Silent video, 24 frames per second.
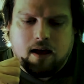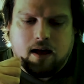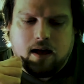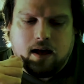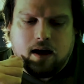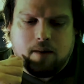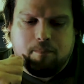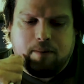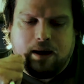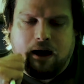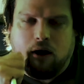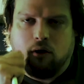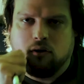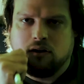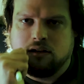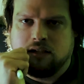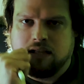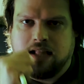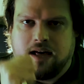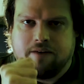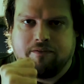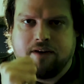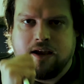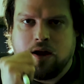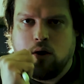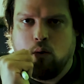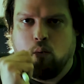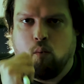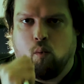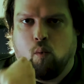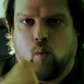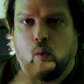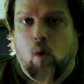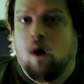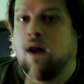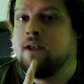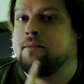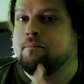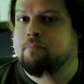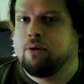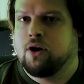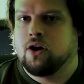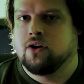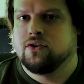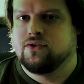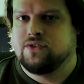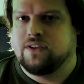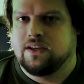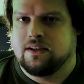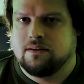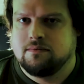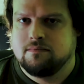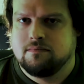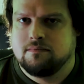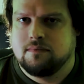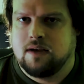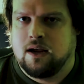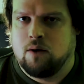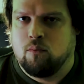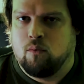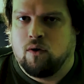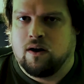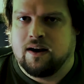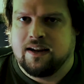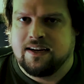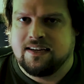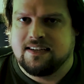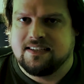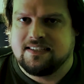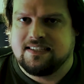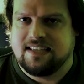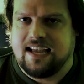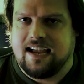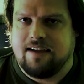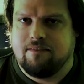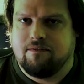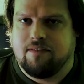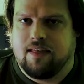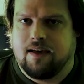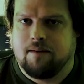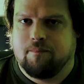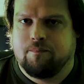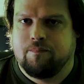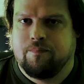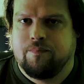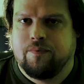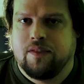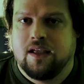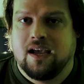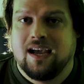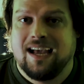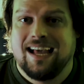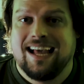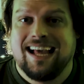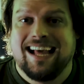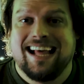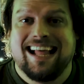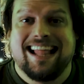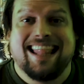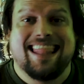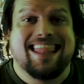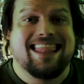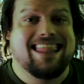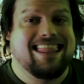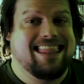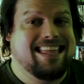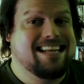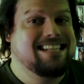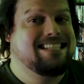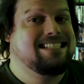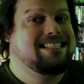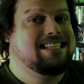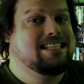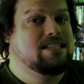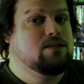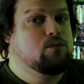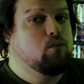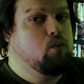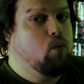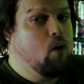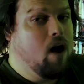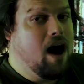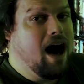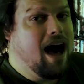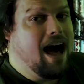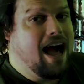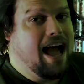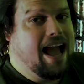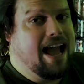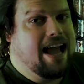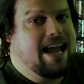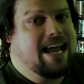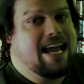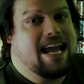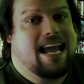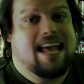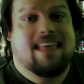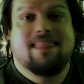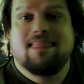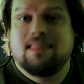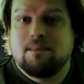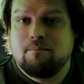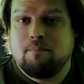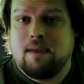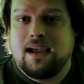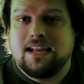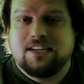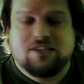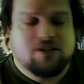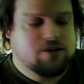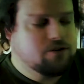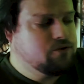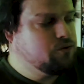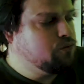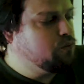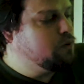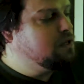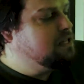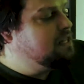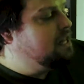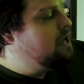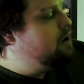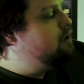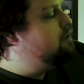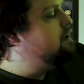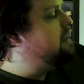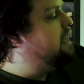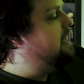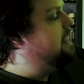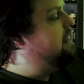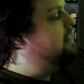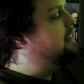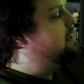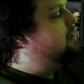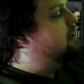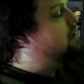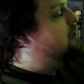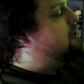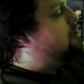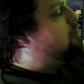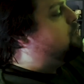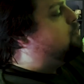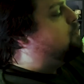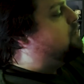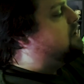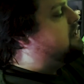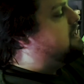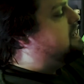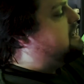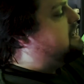about loving one person and wanting to save them. This is why, in The Matrix Reloaded, when